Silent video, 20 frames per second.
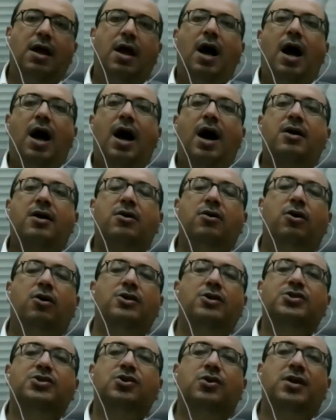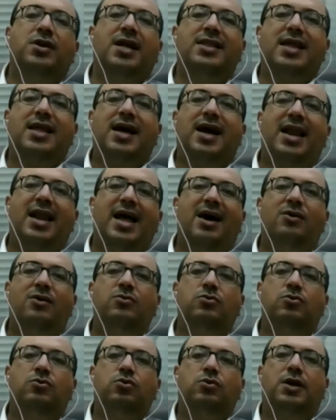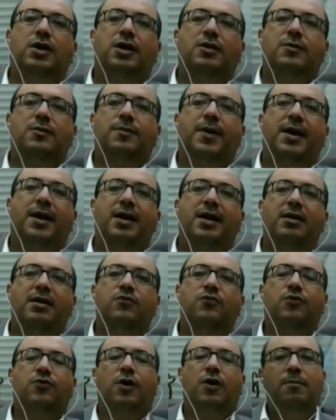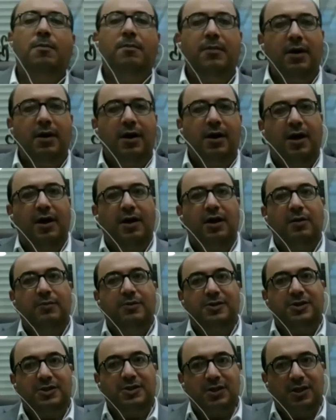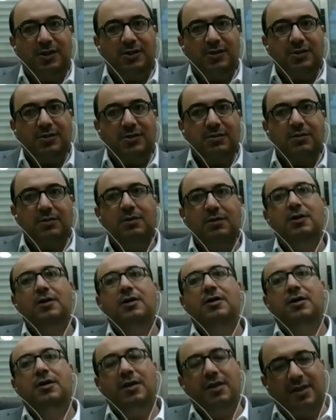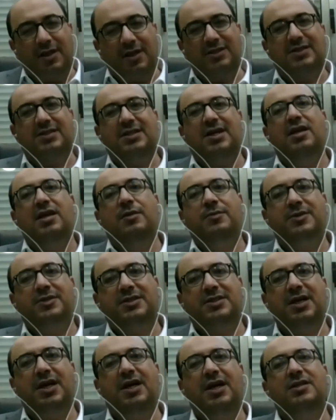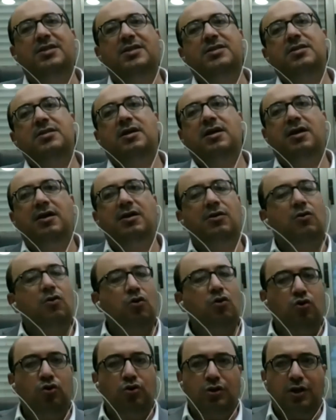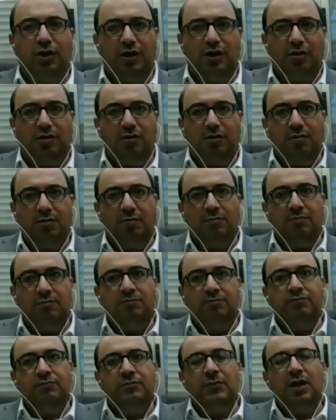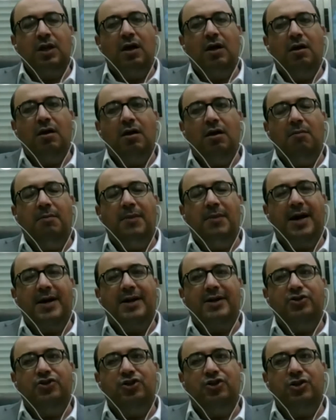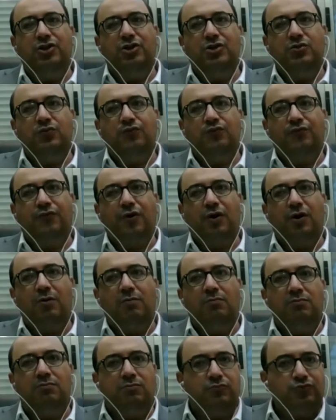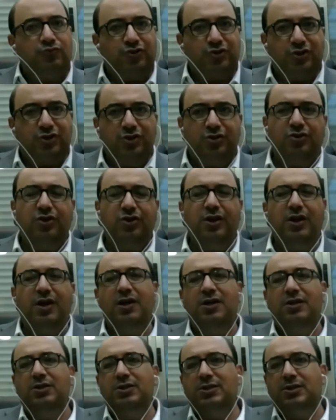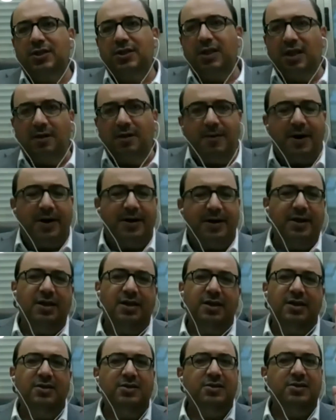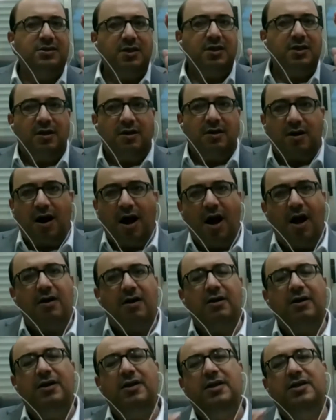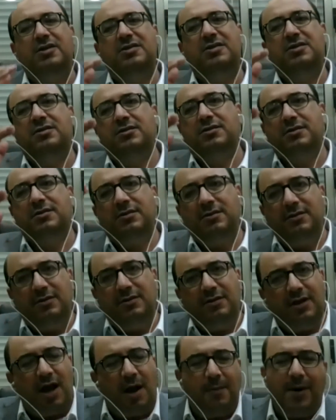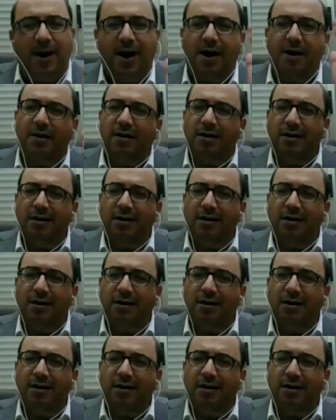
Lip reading: are also not allowed to get married from enemy states. This enemy states included marriages from Syrians, Lebanese, Iraqis, Yemen,